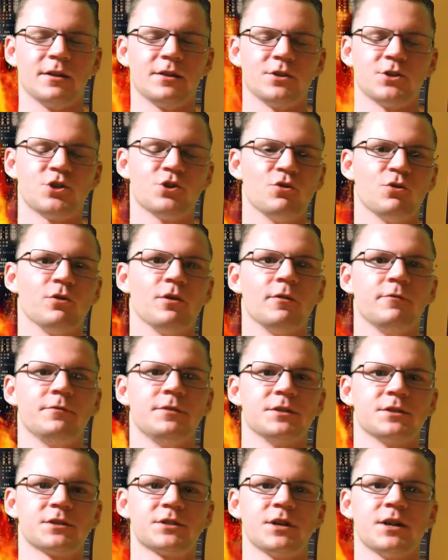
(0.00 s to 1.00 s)
Jewel of
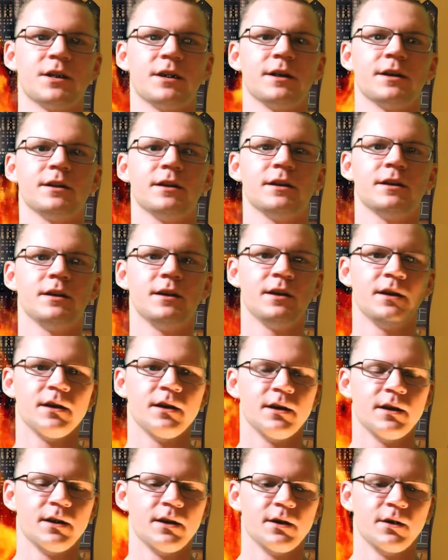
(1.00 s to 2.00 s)
the Sun,
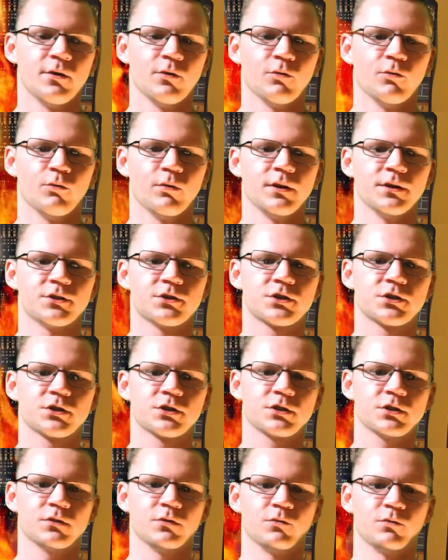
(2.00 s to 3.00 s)

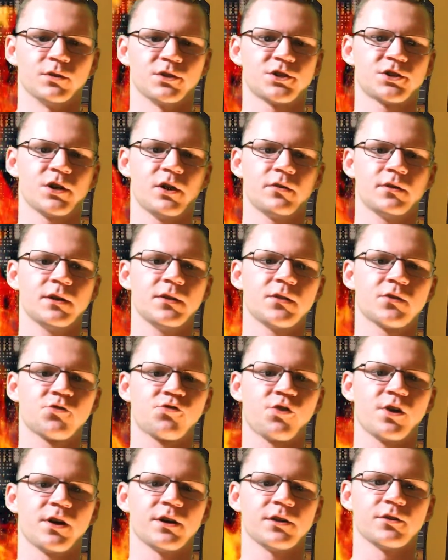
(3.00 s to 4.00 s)
which was shown in the
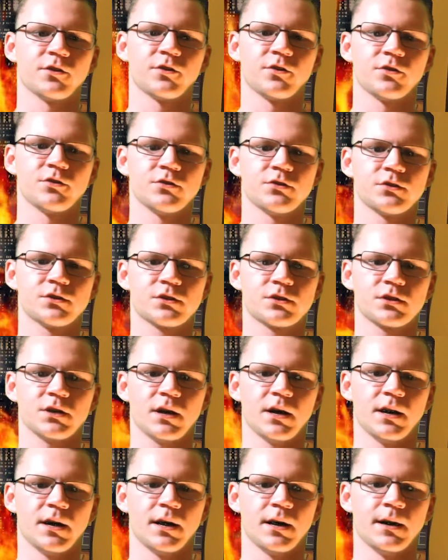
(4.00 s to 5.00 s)
trailers.
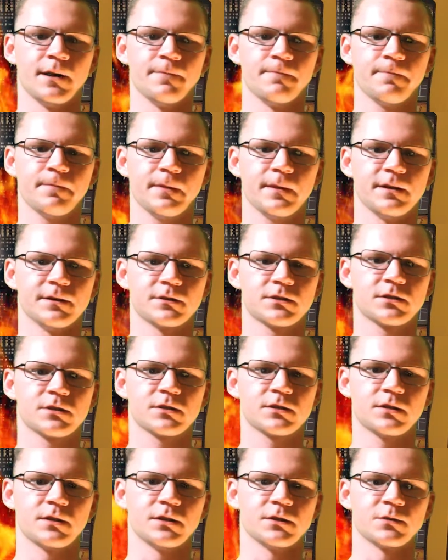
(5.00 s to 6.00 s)
It's
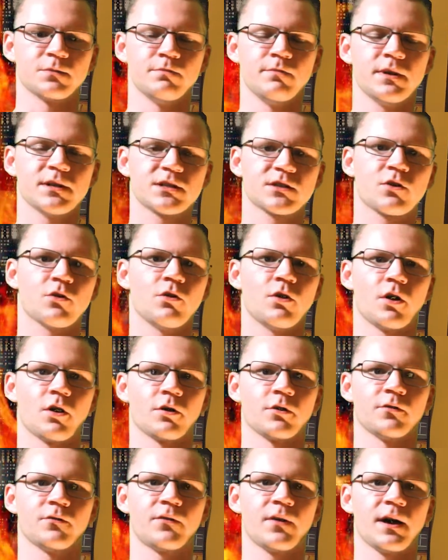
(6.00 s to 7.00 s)
this mystical
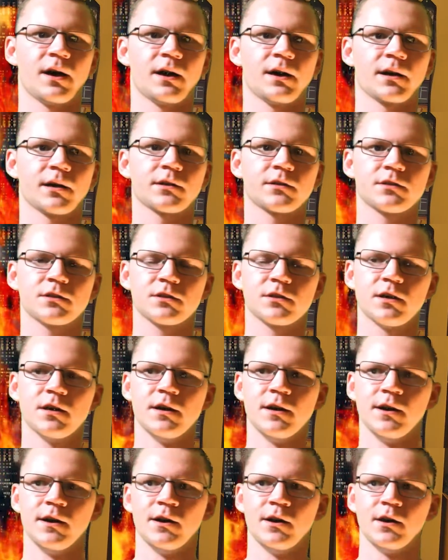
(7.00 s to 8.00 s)
artifact
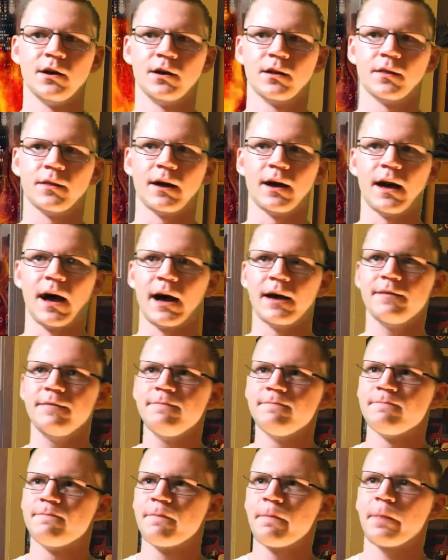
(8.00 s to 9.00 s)
that
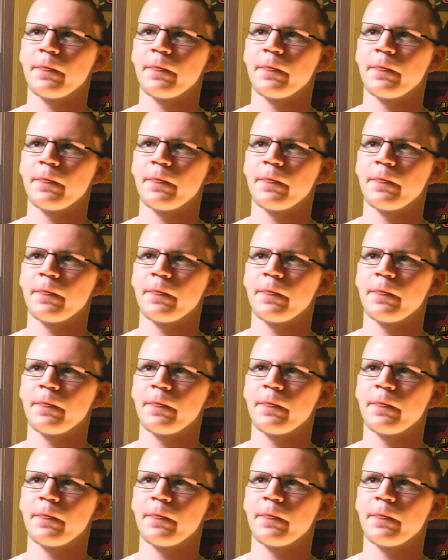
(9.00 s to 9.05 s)
I